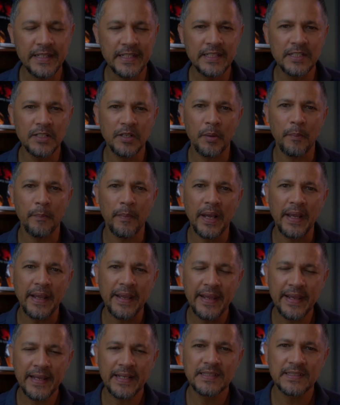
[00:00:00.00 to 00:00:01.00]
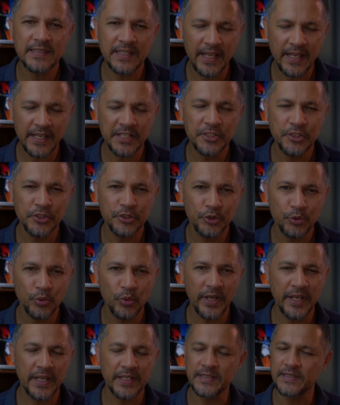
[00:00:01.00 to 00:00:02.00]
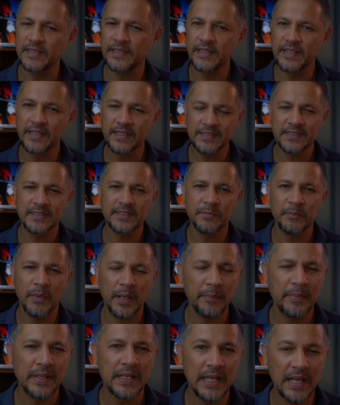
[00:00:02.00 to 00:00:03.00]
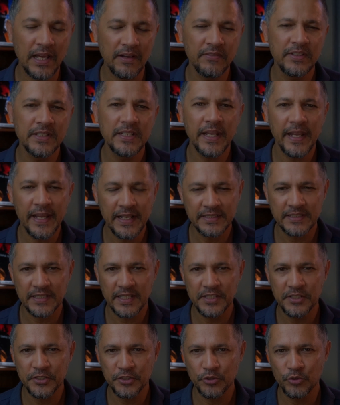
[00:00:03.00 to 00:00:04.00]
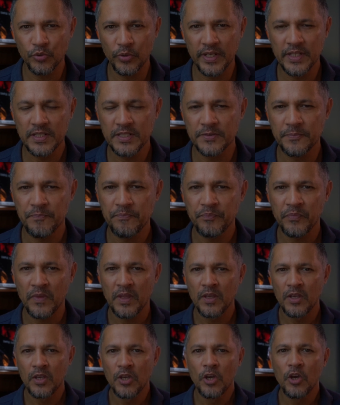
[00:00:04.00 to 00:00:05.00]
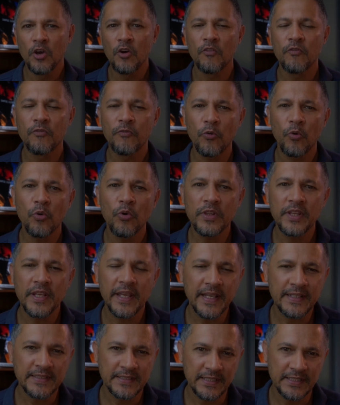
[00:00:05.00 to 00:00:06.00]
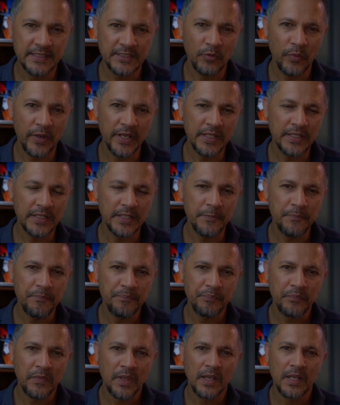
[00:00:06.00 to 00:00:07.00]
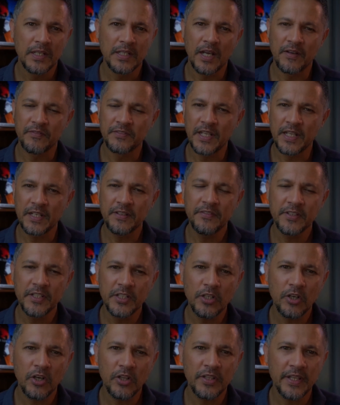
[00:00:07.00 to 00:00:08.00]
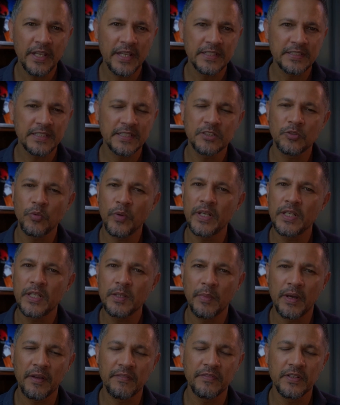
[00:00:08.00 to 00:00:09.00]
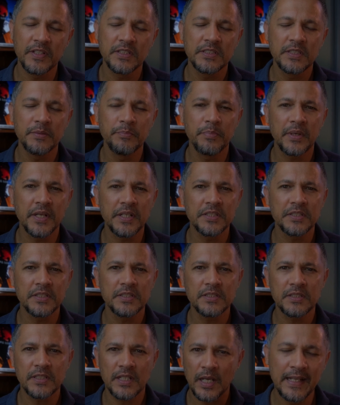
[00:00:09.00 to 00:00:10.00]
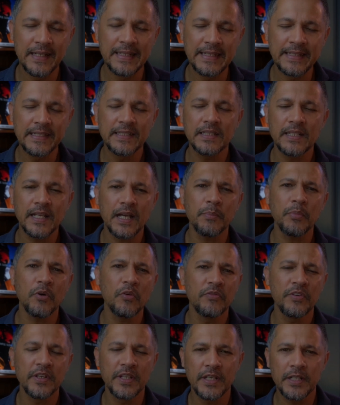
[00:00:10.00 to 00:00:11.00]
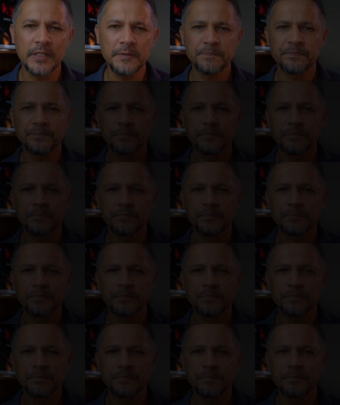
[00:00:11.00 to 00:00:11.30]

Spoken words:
in my XH2s, yes, my beloved XH2s, for the XS20. Now I've done a video on the XS20, my first impressions. I'll link it up over here.